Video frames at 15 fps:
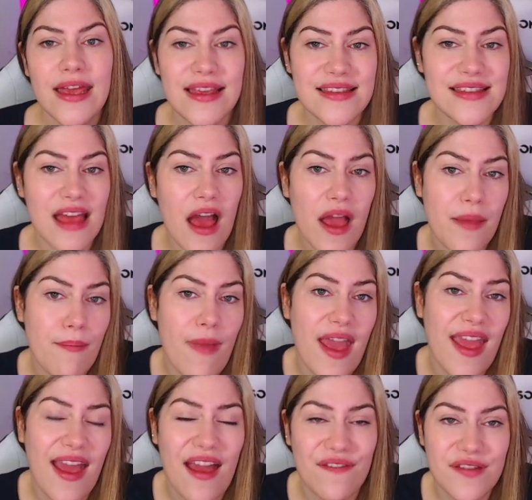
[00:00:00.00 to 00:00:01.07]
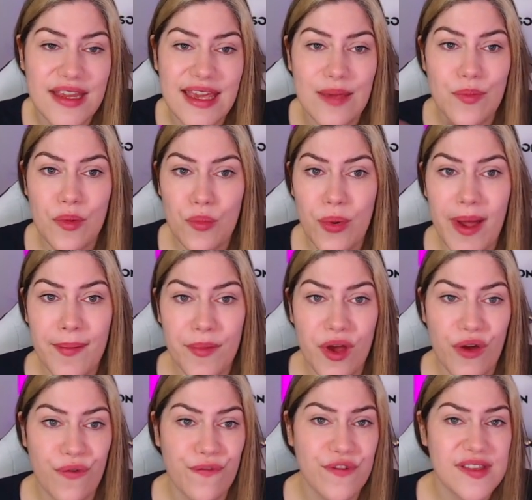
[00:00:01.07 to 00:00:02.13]
is that I may have to keep
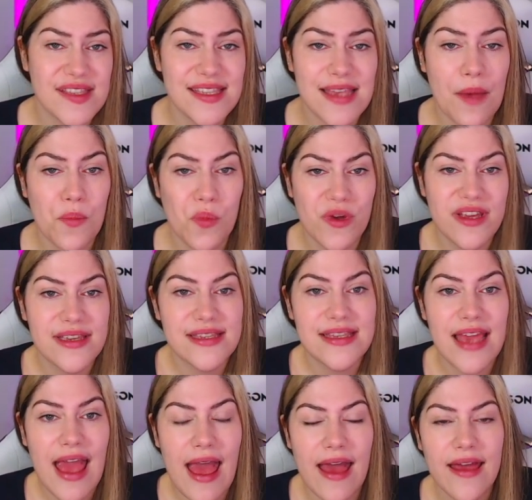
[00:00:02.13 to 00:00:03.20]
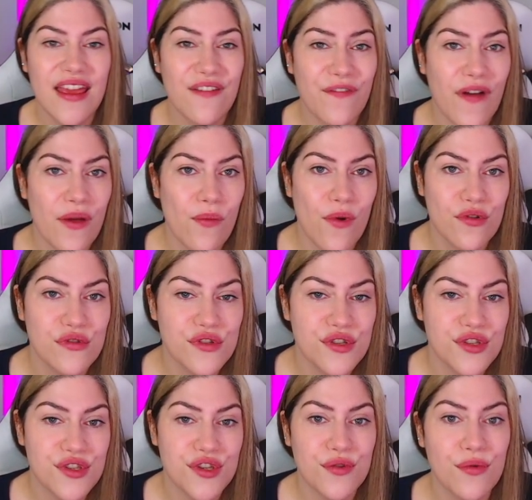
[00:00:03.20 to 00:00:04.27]
Mbeumo for some weeks yet if I want
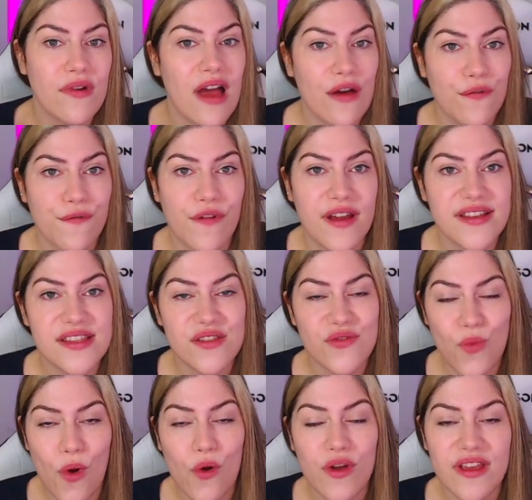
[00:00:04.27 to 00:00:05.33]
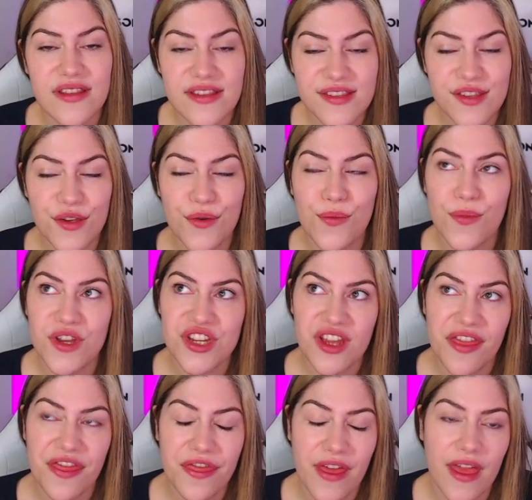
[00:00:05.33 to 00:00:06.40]
to do Alvarez to Watkins soon, which
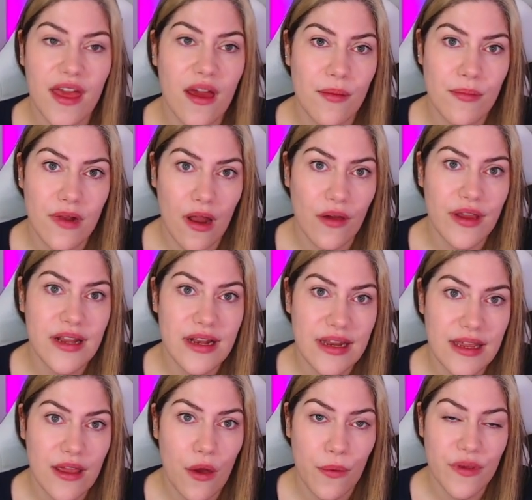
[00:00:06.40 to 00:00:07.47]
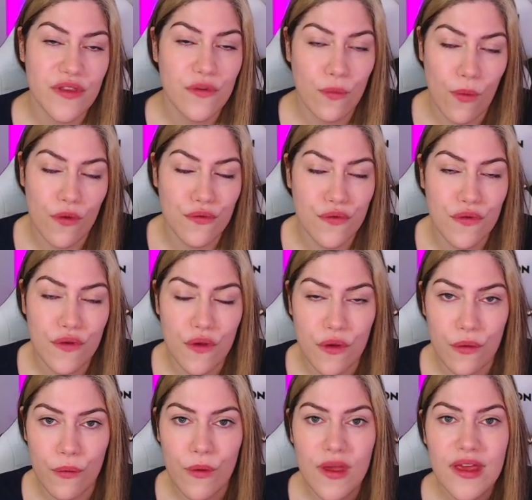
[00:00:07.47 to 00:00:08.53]
I think I'm likely going to want
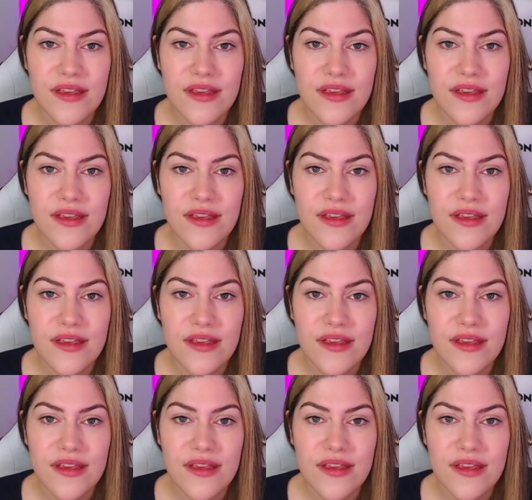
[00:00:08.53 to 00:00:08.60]
to.